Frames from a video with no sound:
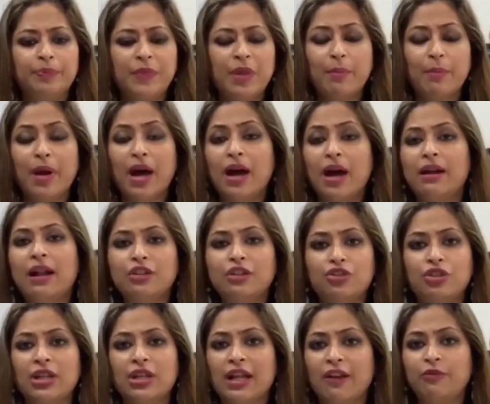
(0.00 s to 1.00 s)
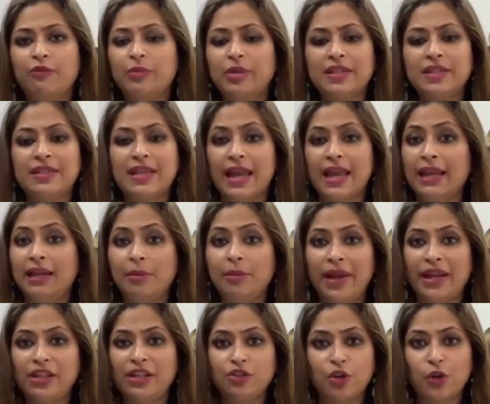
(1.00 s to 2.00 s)
The Maharashtra government is
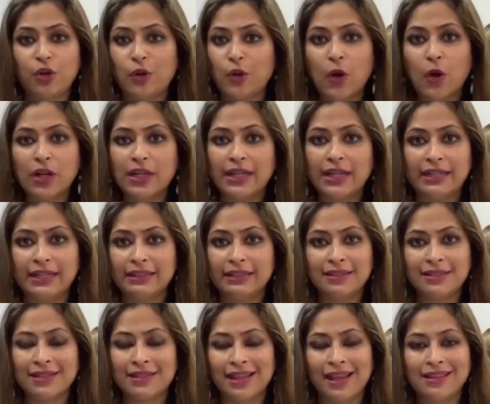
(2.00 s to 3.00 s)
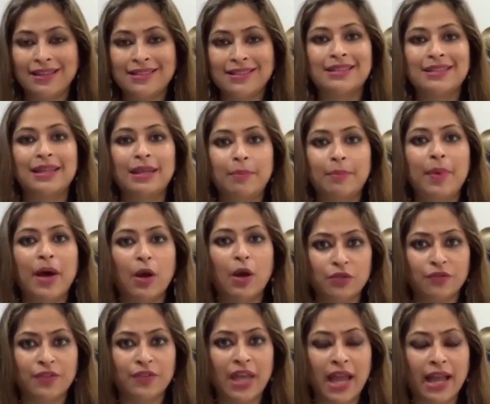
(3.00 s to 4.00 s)
hell-bent on not letting this case slip
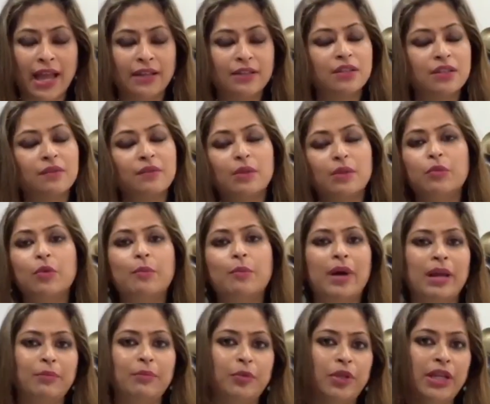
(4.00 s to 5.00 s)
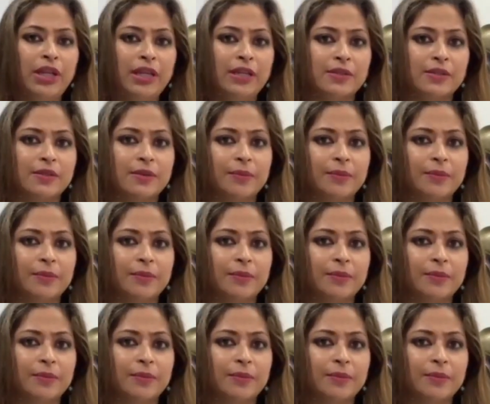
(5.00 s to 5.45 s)
out of the hands of the Mumbai police.